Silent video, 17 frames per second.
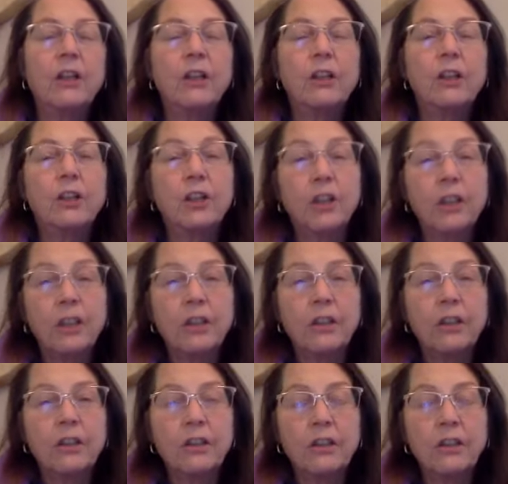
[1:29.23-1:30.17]
she
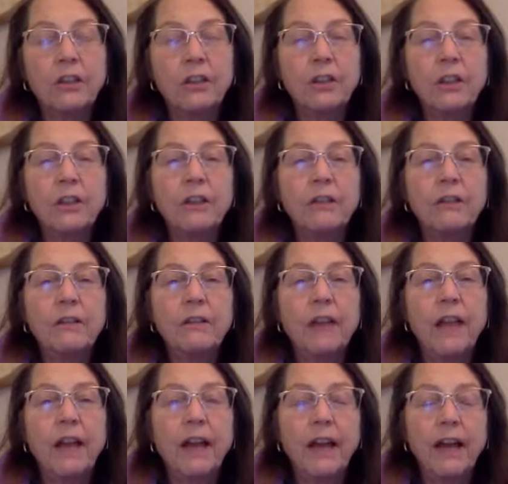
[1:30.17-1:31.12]
she
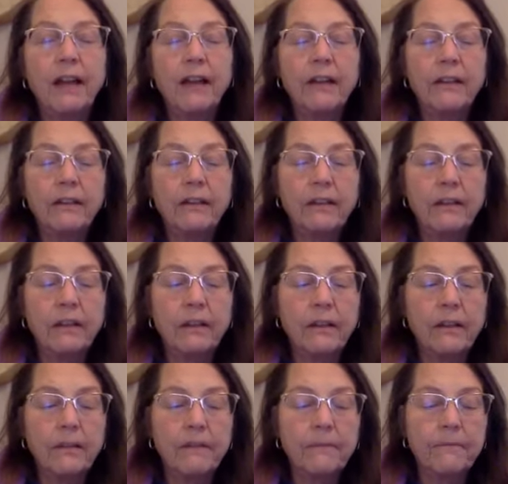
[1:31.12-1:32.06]
had
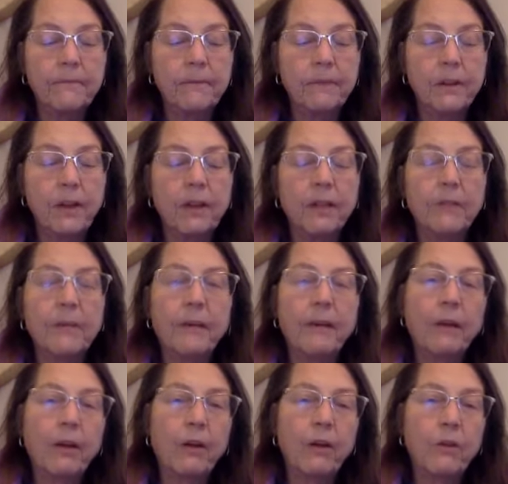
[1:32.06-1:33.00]
um, talked
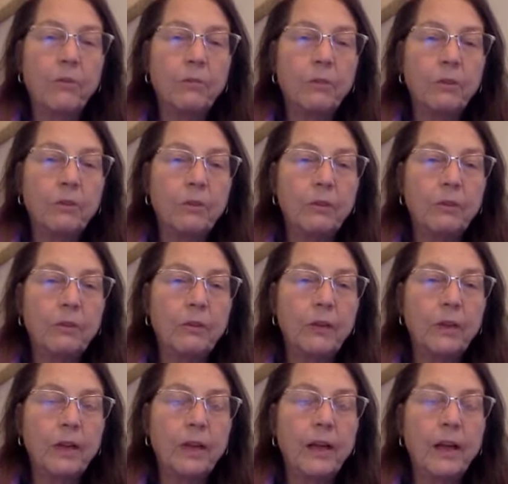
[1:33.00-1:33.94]
about hope too,
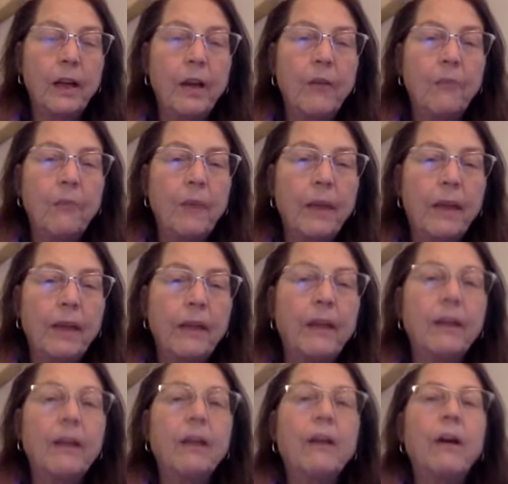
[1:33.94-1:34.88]
but
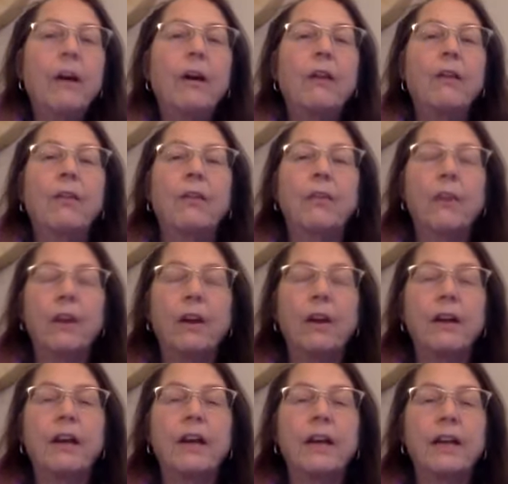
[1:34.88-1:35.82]

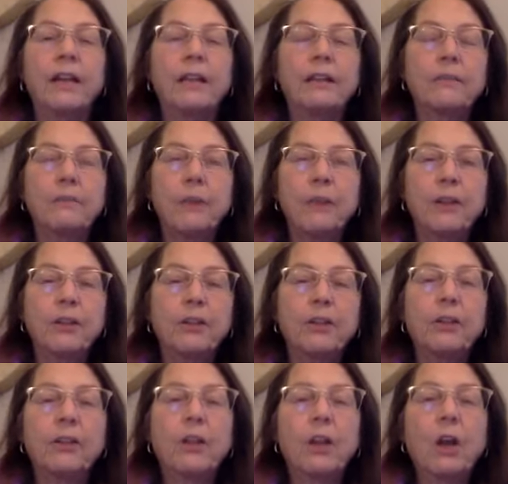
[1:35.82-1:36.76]
the
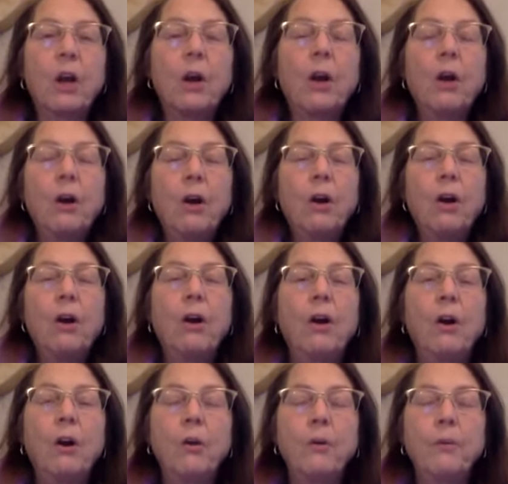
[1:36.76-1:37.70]
expression
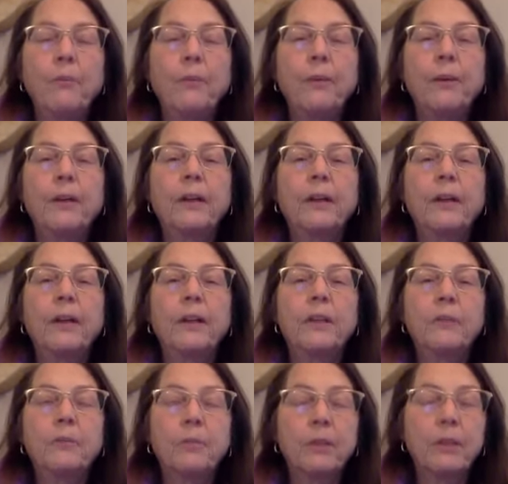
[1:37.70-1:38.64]
"hope
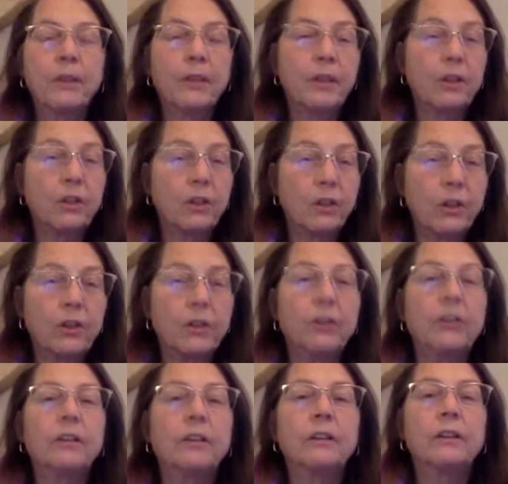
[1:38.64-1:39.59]
springs
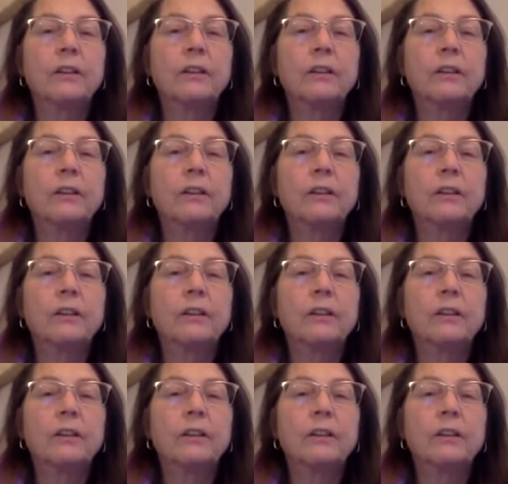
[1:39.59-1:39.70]
eternal"